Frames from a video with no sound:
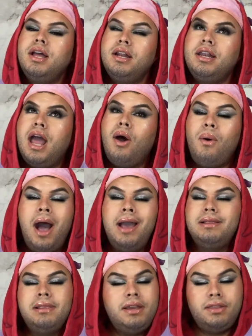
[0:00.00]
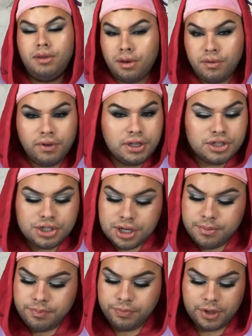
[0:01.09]
Now, I like the
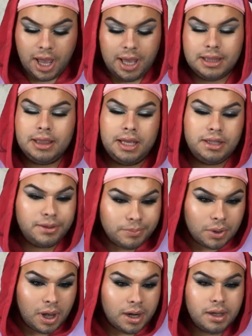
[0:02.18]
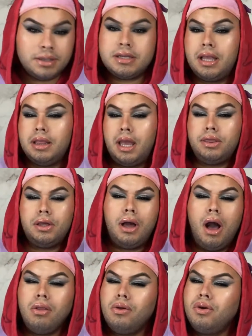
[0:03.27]
innovation, I like the product, I like the
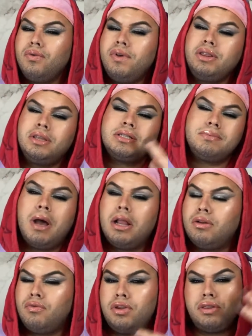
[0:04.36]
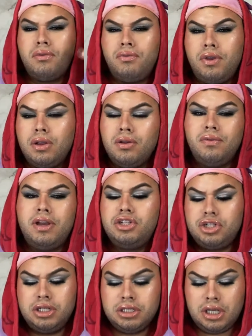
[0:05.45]
color of it, the smell of it, the feel of it.
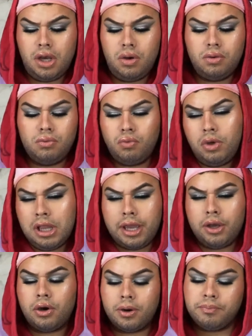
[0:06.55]
She's cute. We like her.